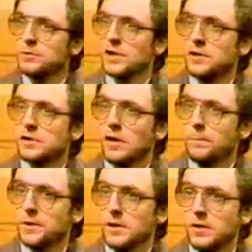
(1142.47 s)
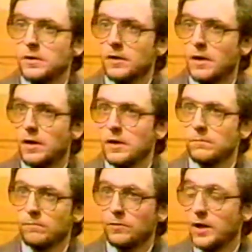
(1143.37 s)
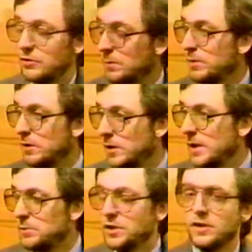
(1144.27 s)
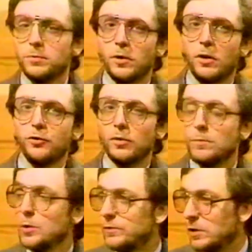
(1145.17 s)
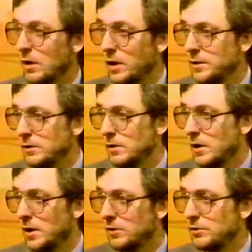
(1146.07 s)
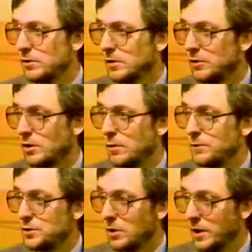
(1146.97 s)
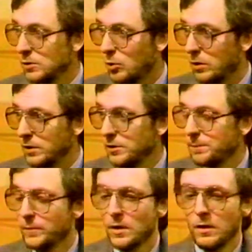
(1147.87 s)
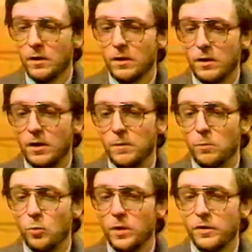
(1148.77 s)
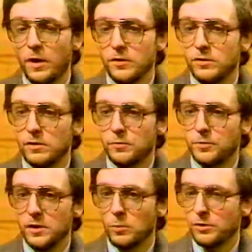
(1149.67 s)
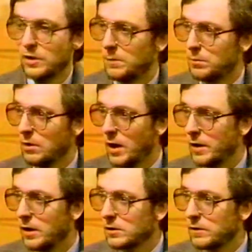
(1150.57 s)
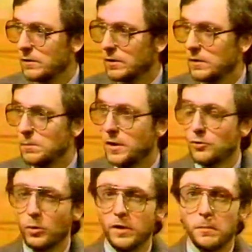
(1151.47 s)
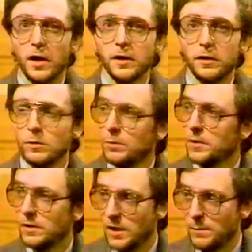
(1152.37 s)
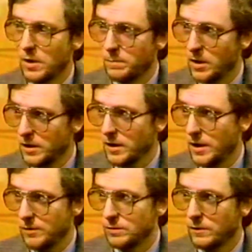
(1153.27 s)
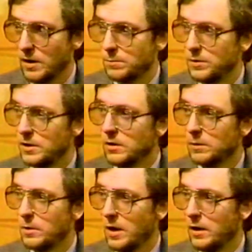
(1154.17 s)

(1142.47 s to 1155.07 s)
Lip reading: name change accompanied not simply a name change, but also a move to London as our official headquarters. We thought since Freedom was our product, that the best way to market it would be to name our party after that particular